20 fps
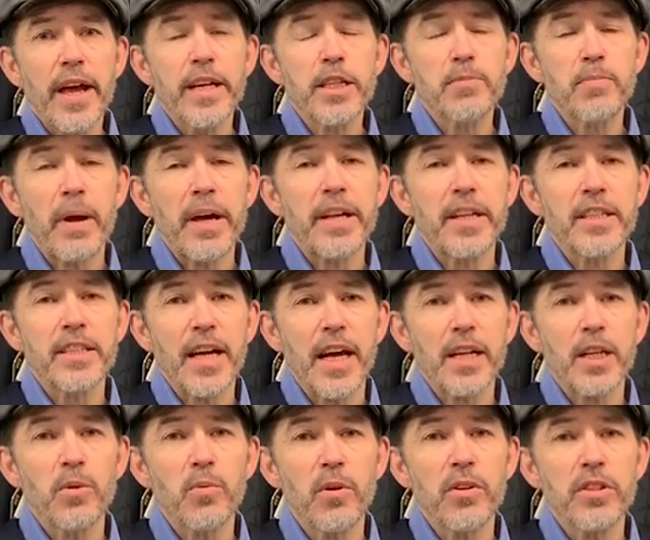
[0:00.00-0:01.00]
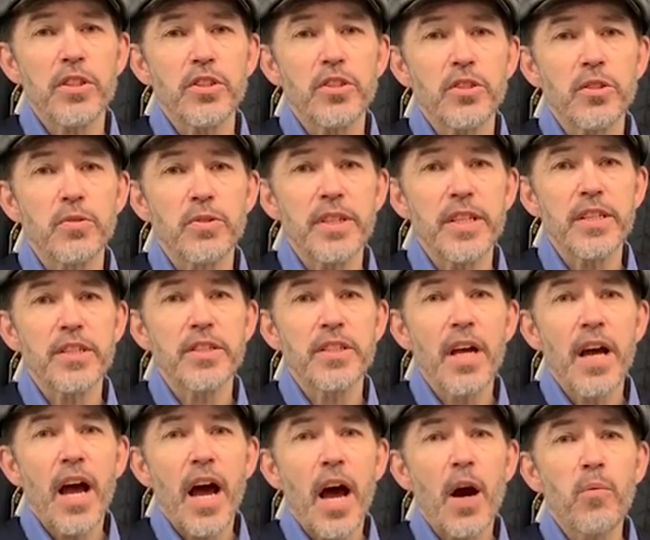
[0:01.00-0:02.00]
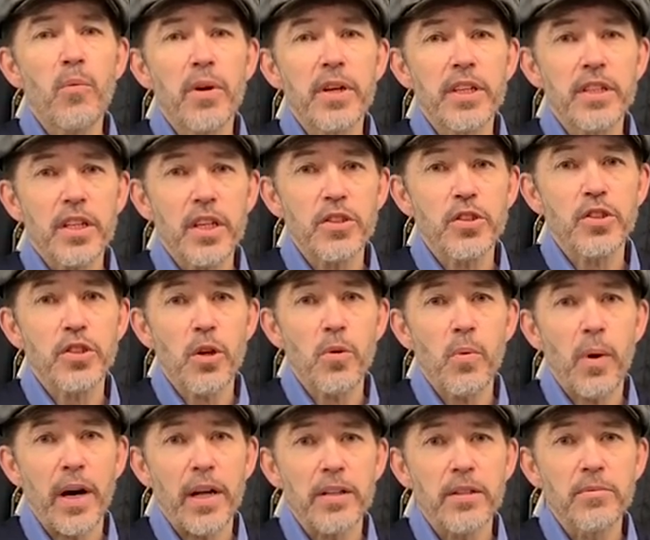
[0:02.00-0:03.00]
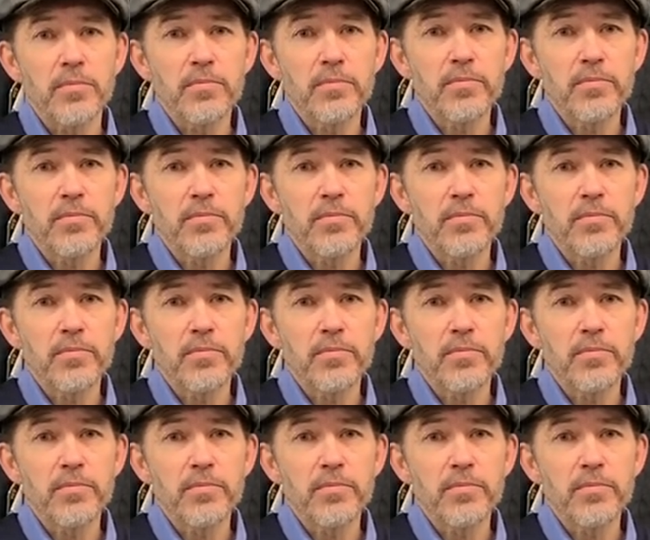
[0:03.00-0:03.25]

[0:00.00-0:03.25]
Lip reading: explain exactly what this suit is and what it does so well.